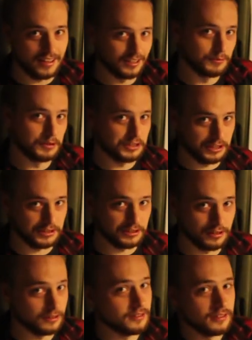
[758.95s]
And the magician
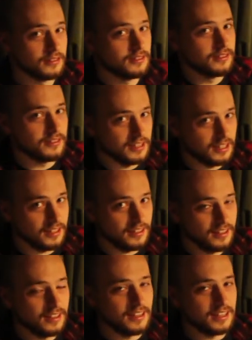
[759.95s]
goes,
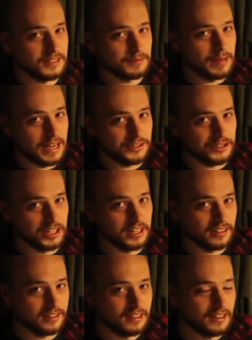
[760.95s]
"See? It's
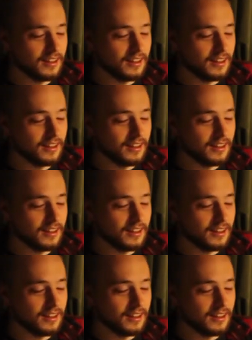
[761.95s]
magic."